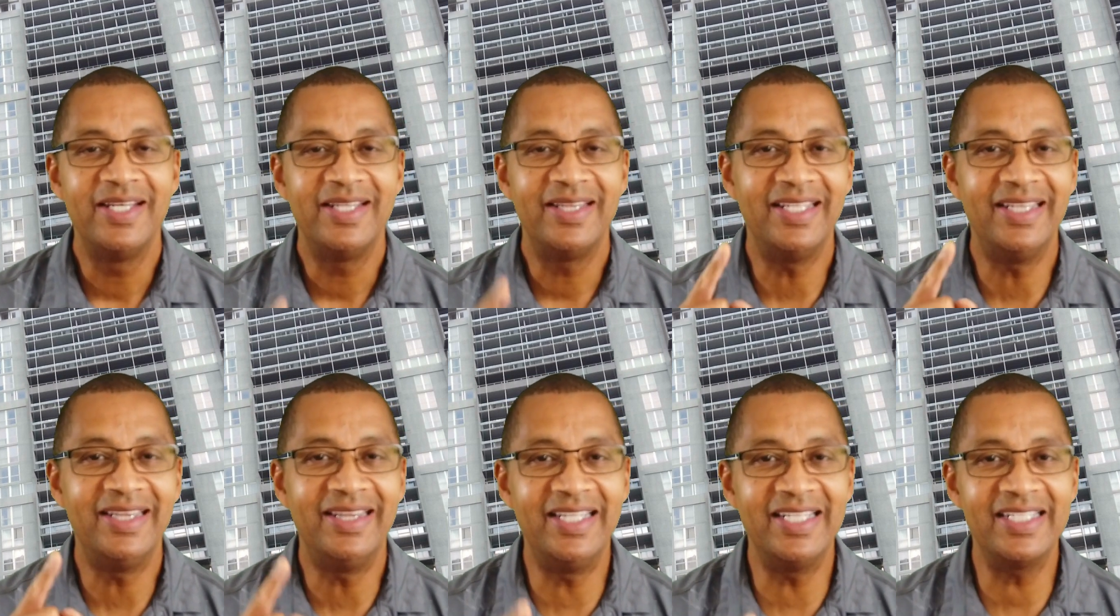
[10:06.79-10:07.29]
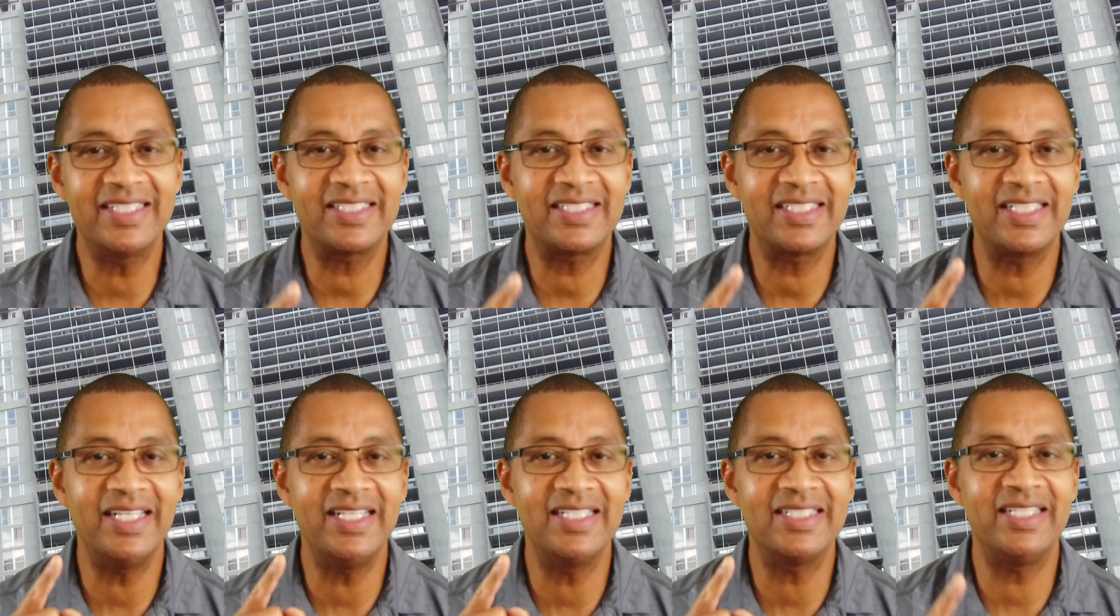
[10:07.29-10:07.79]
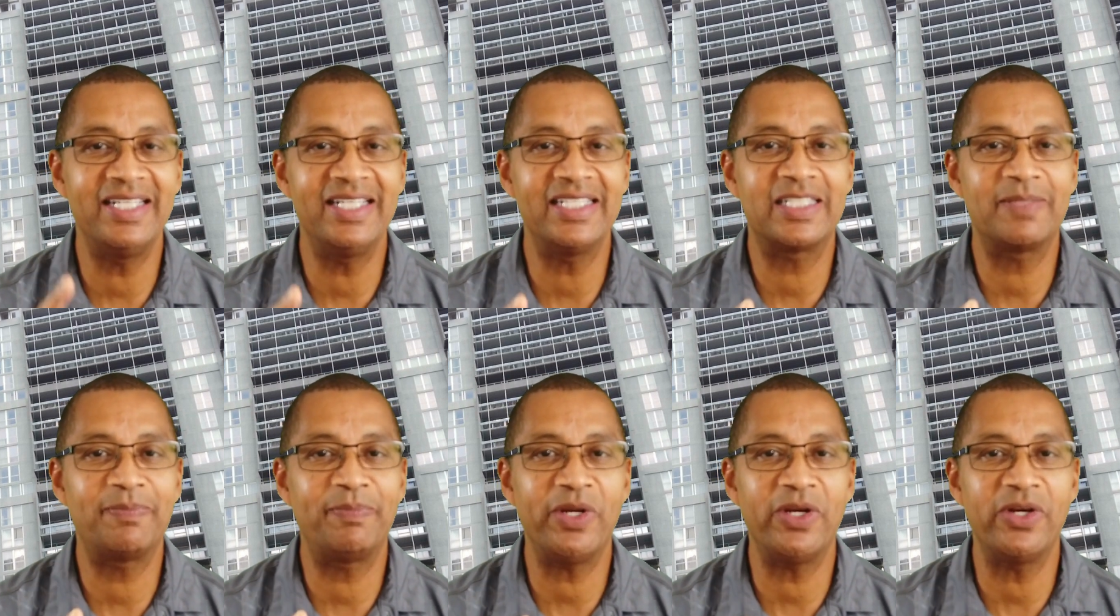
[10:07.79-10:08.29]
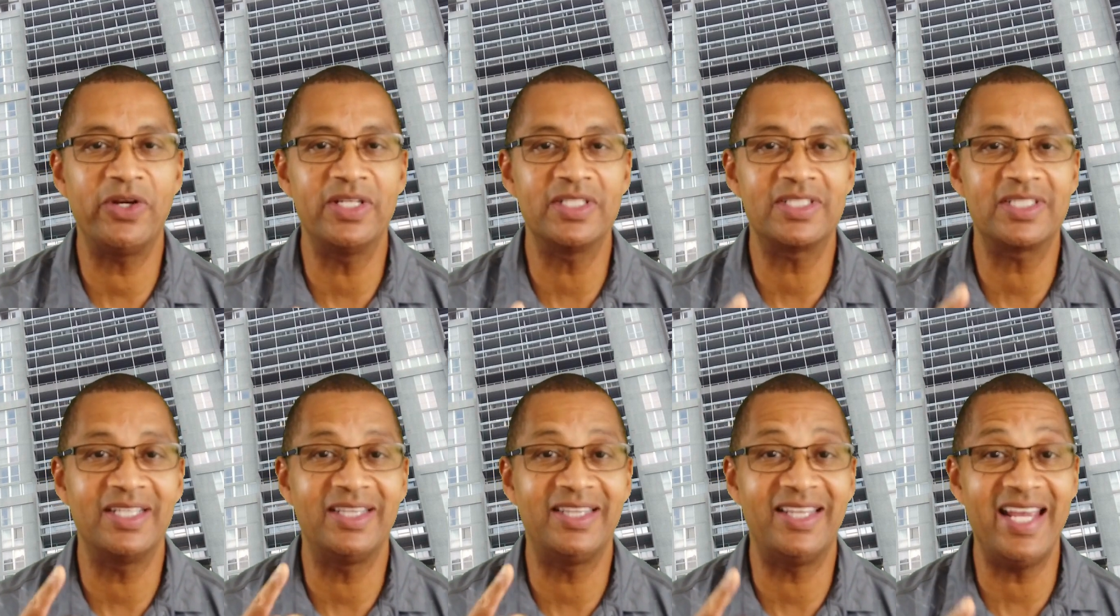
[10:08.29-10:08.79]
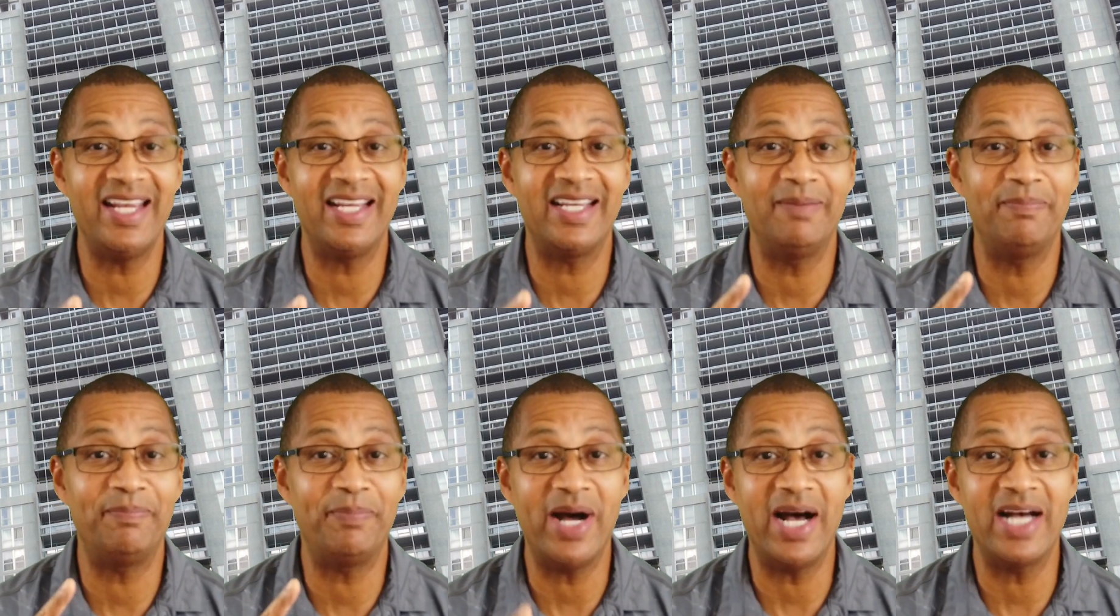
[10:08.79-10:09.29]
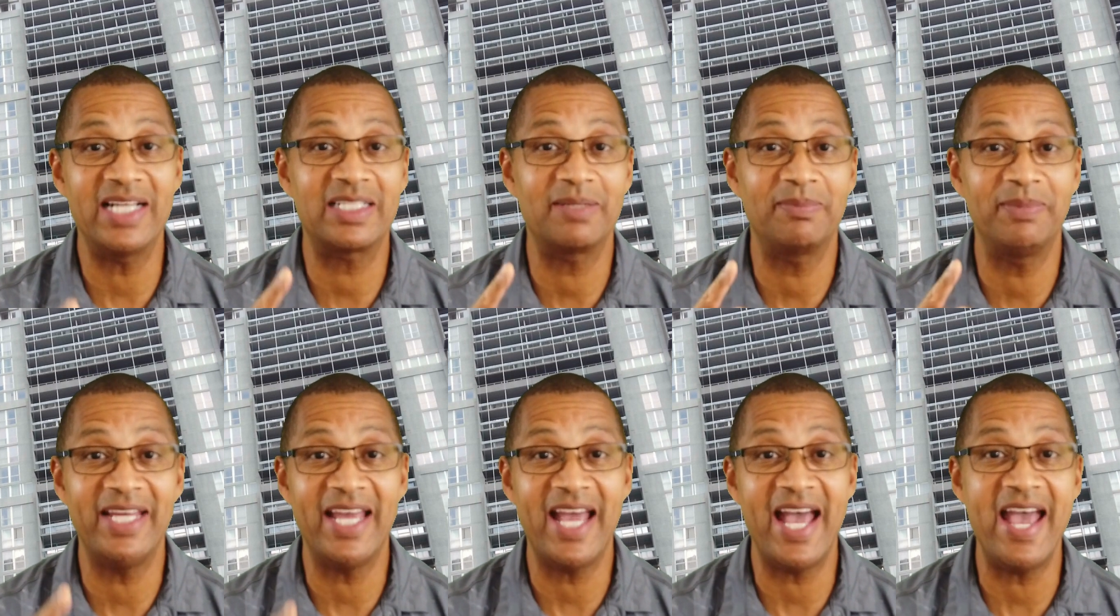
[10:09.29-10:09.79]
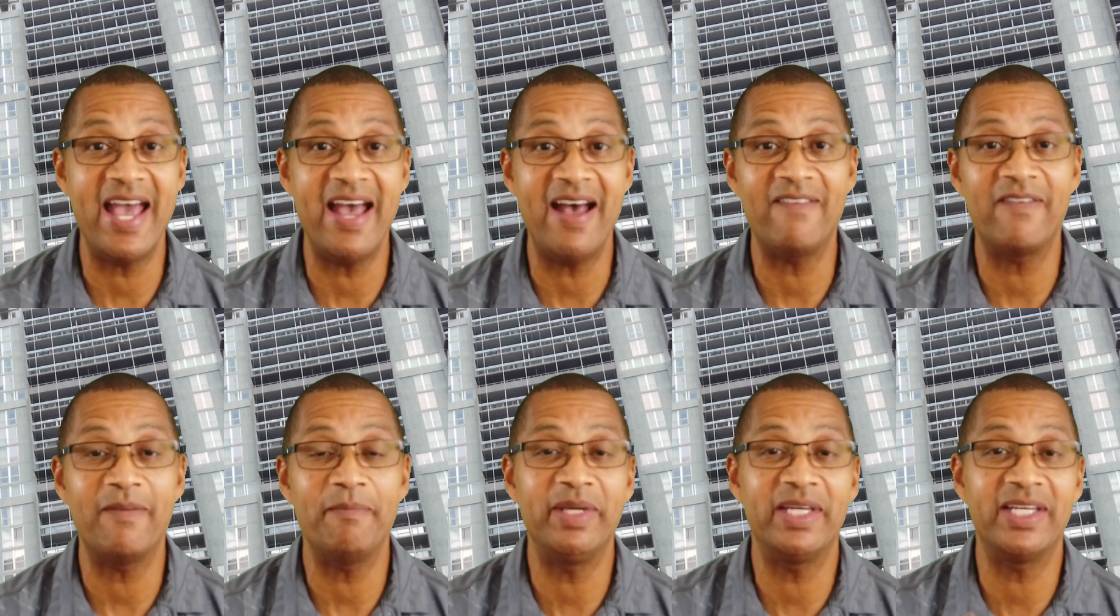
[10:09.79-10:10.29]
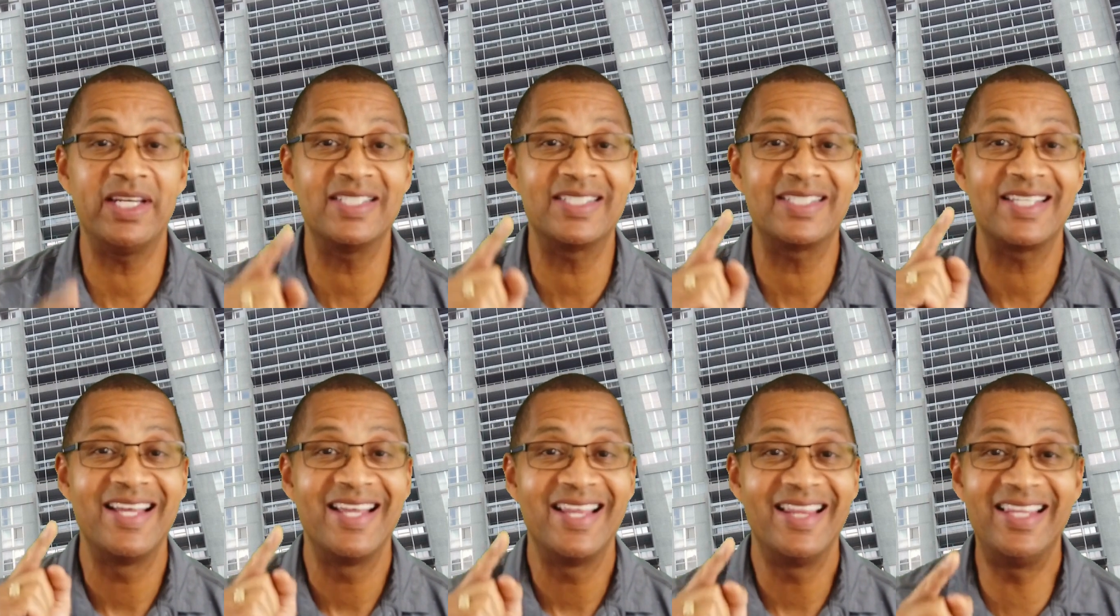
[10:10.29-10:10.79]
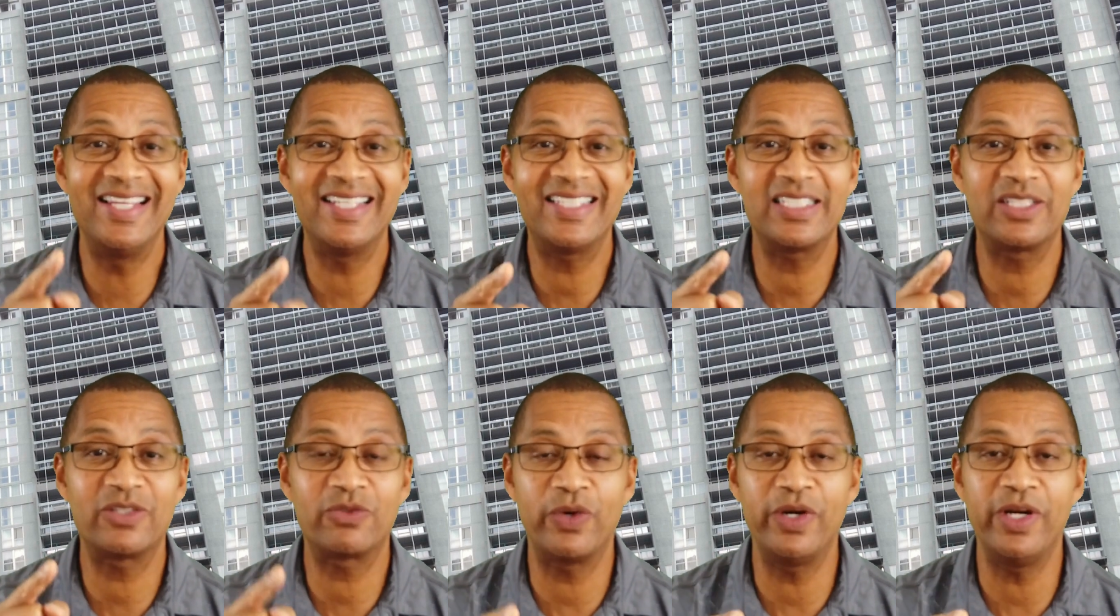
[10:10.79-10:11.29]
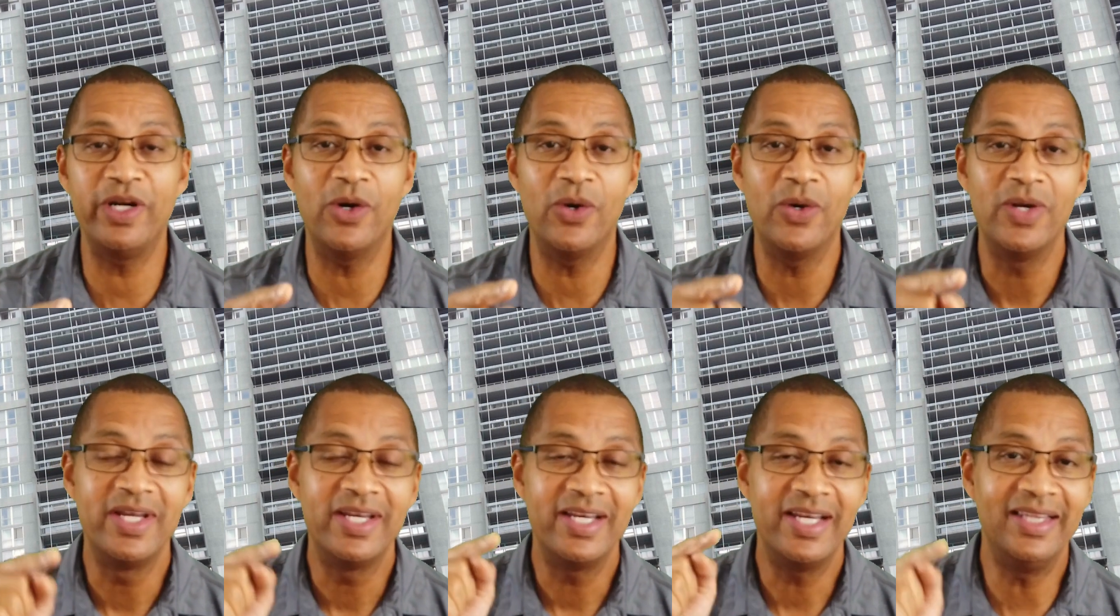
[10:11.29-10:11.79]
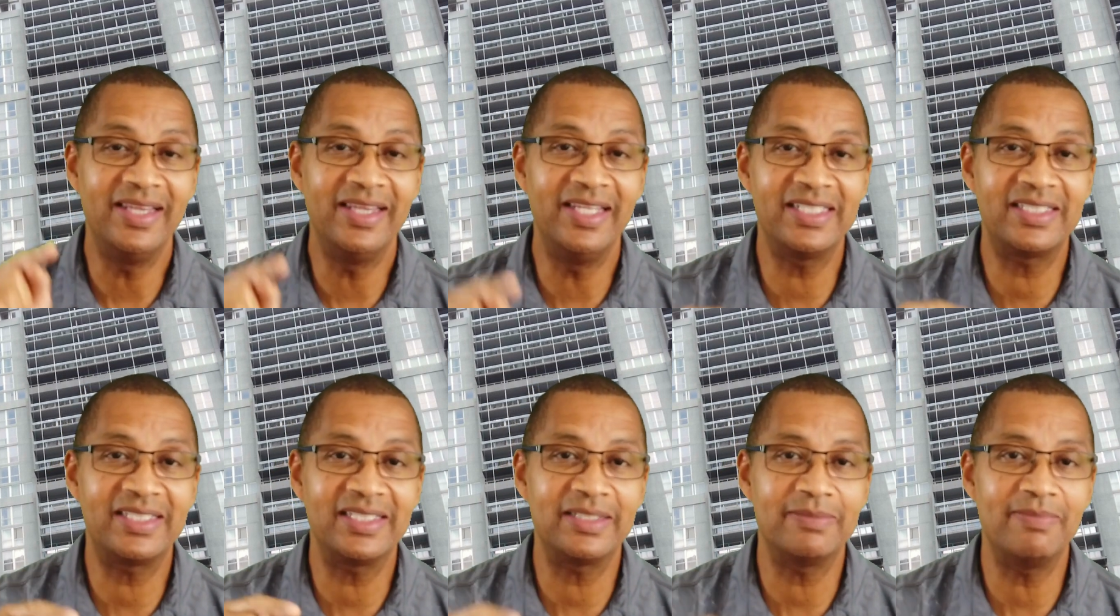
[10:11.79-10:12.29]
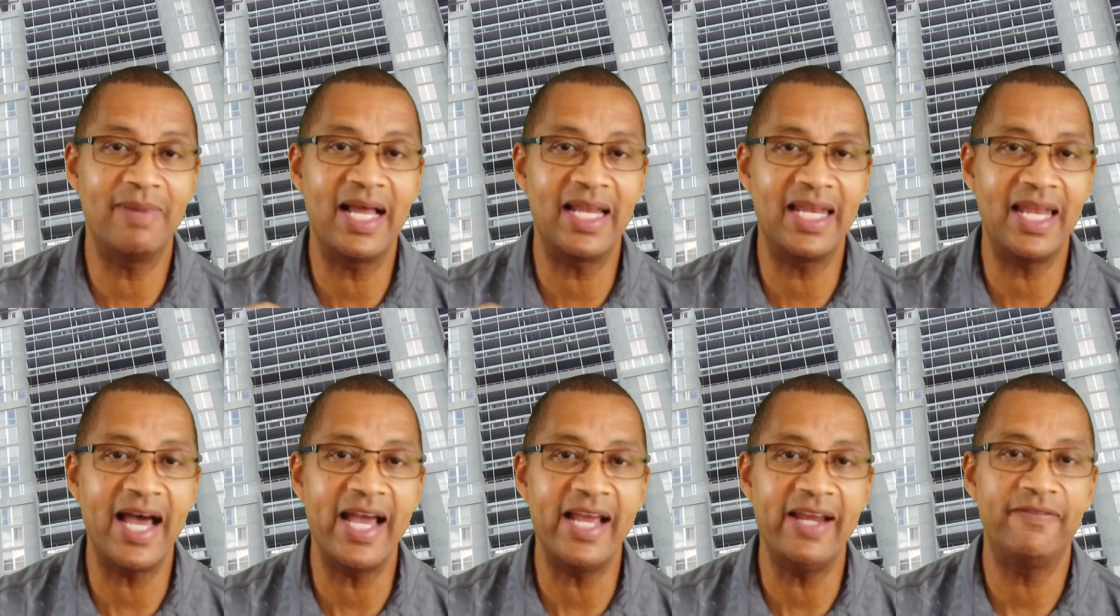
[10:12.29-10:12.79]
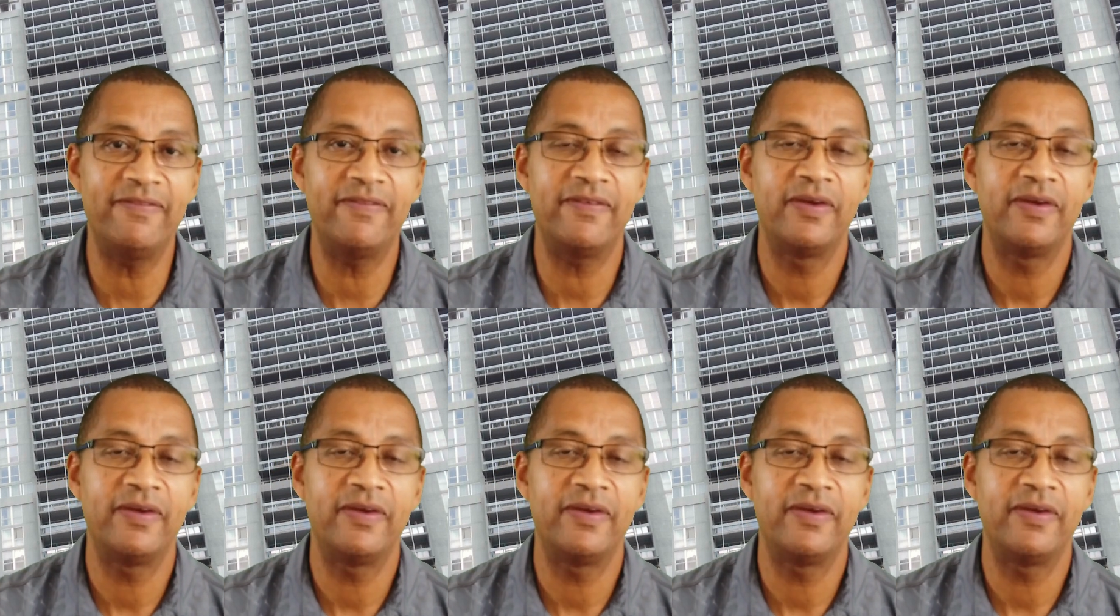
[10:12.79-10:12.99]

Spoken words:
that this is the experience that they could possibly have, because this is real and this is my life.